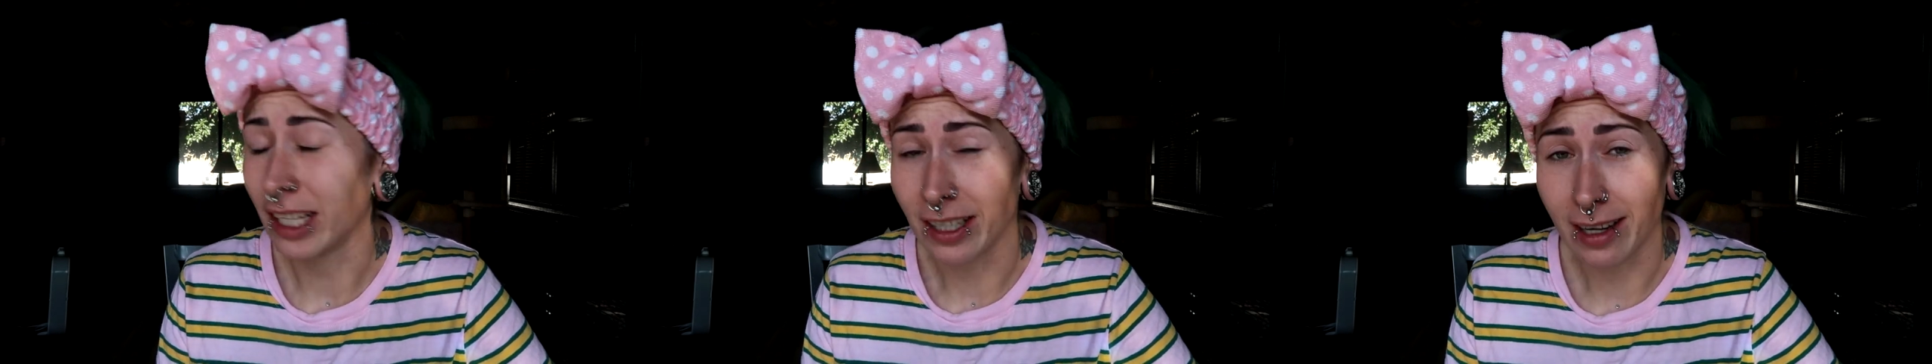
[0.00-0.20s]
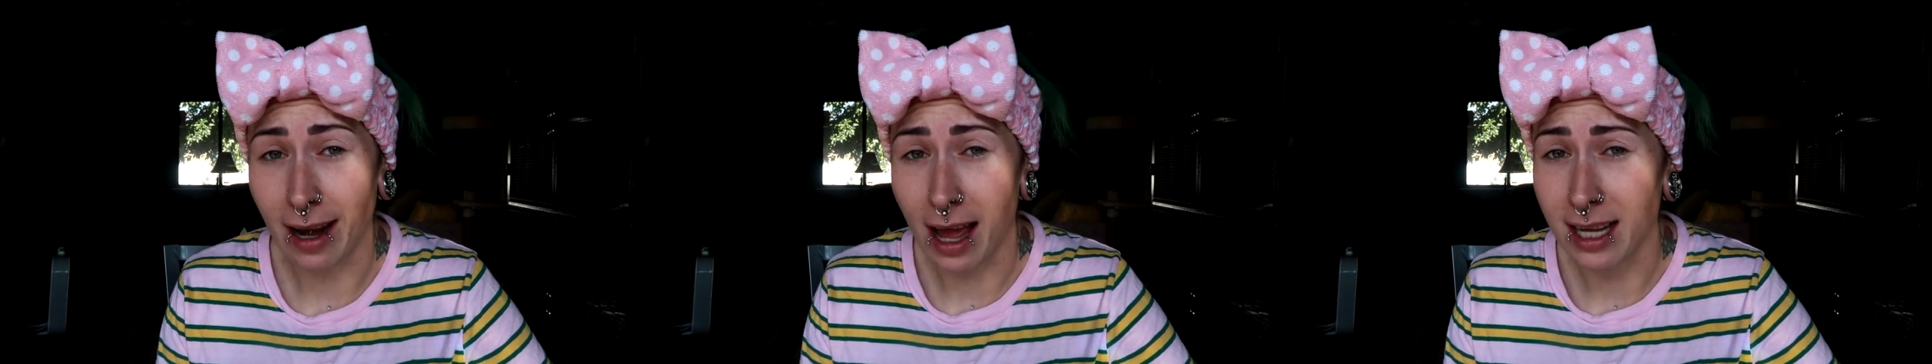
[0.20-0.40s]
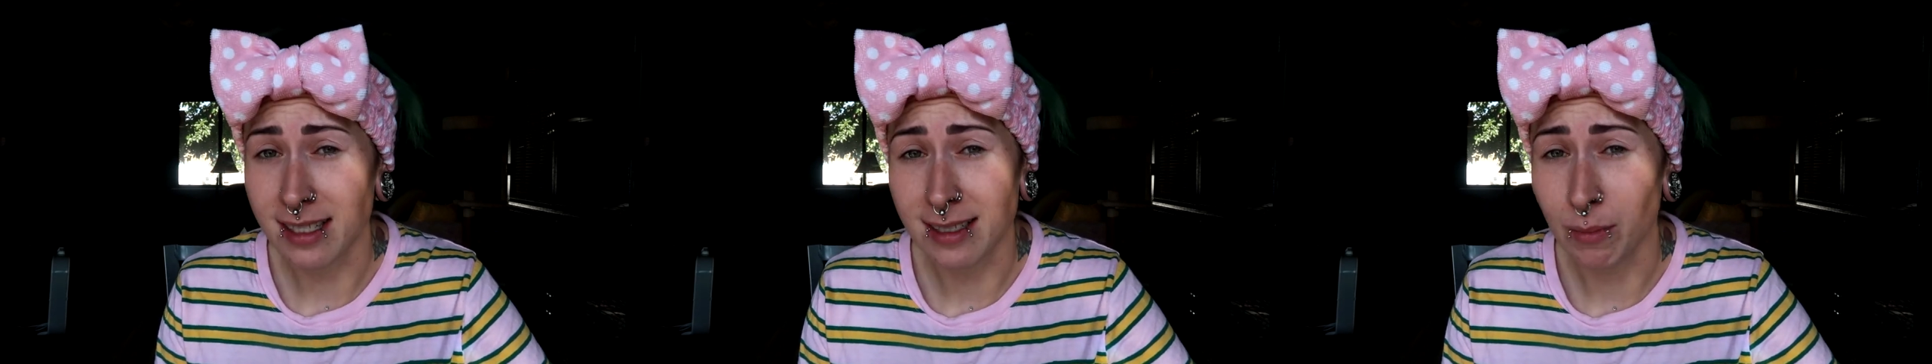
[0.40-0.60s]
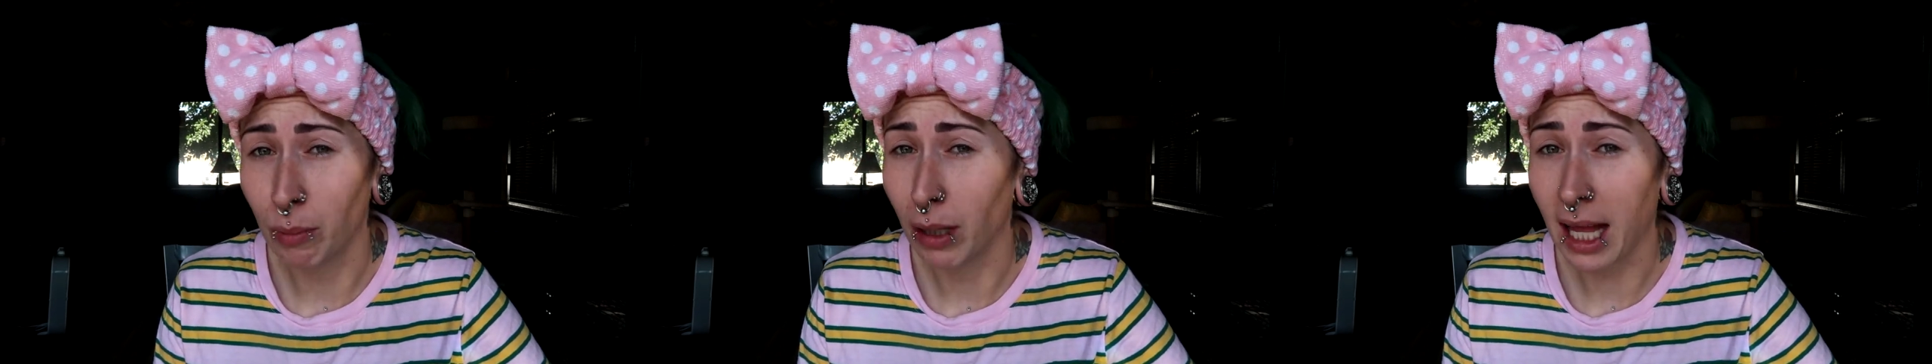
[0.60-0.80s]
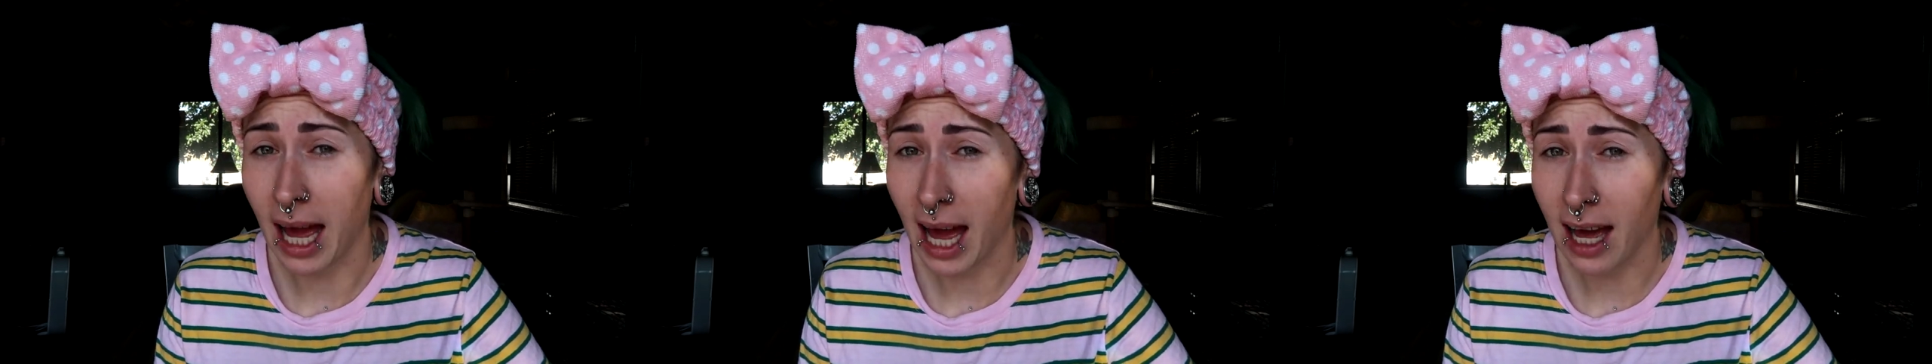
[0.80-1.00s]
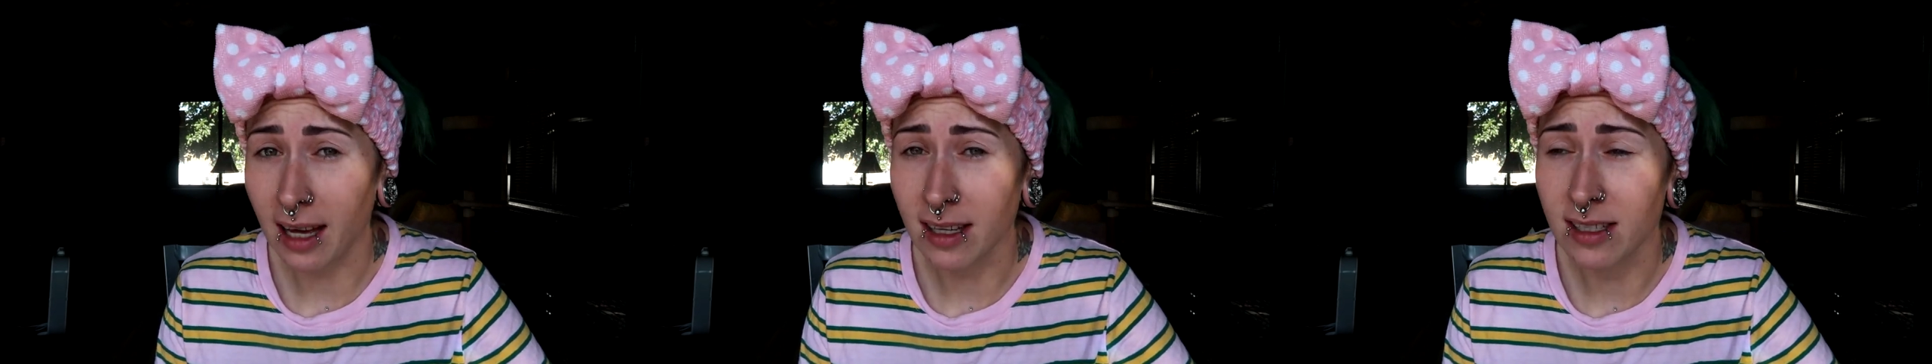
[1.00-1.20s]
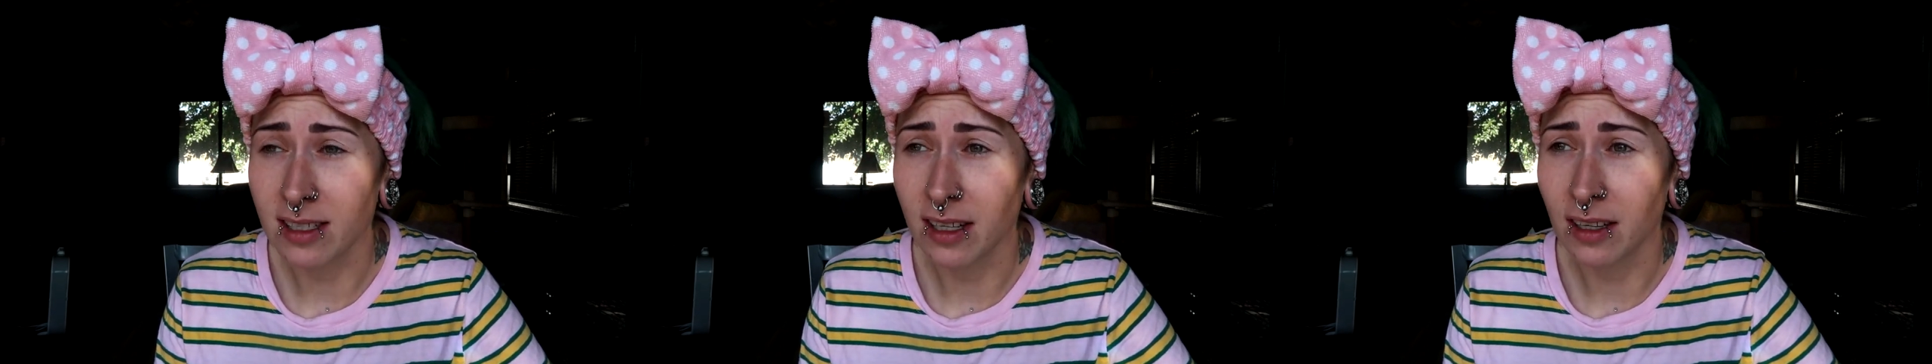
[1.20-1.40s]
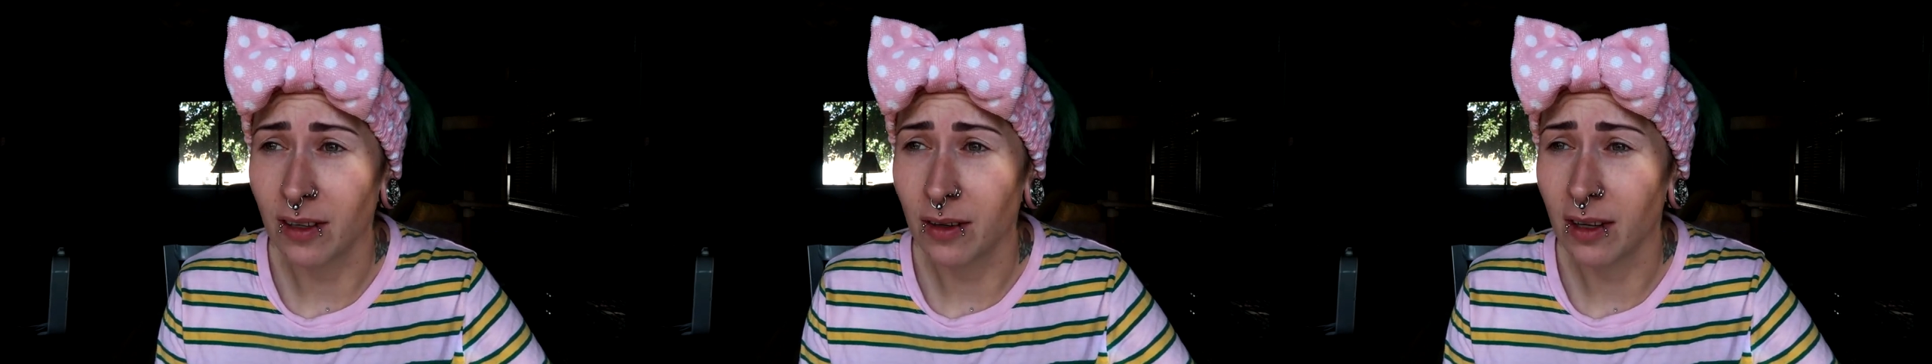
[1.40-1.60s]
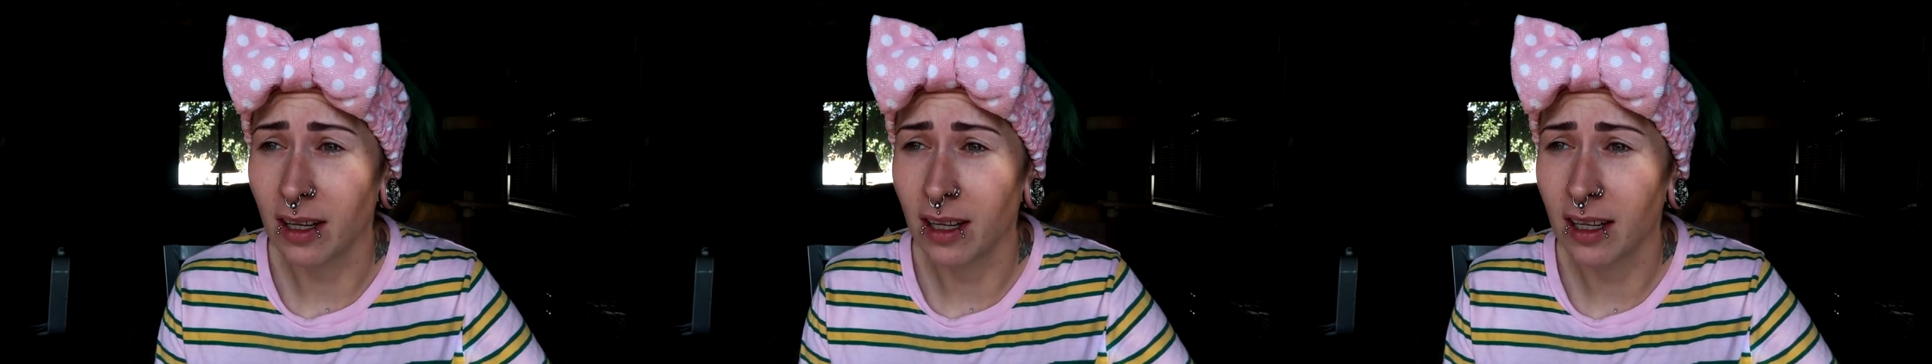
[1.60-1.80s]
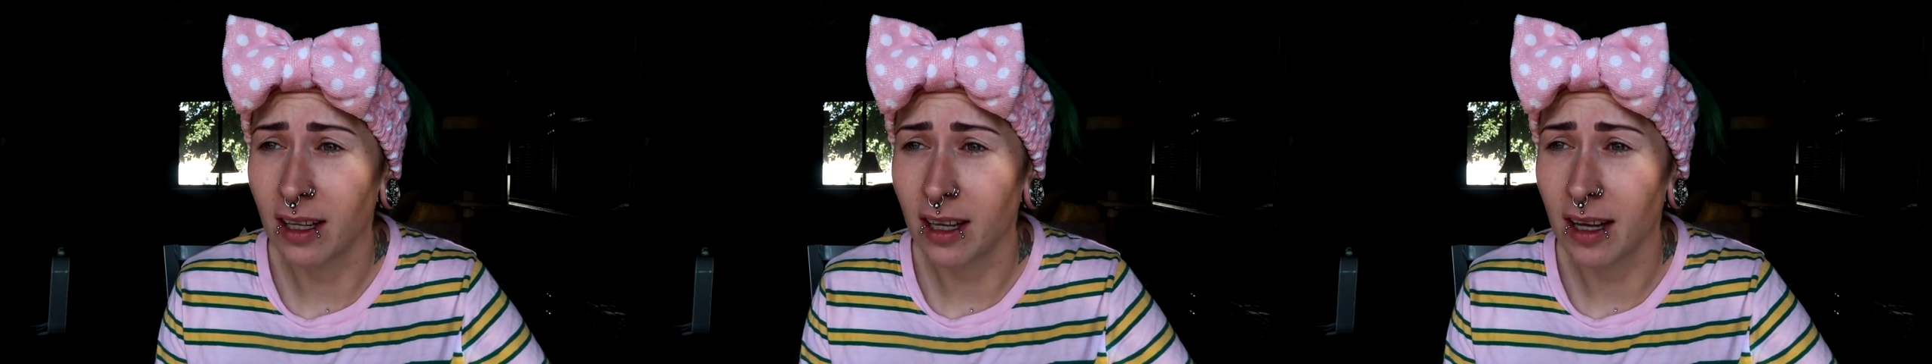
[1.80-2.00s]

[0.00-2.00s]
They're nice and black, so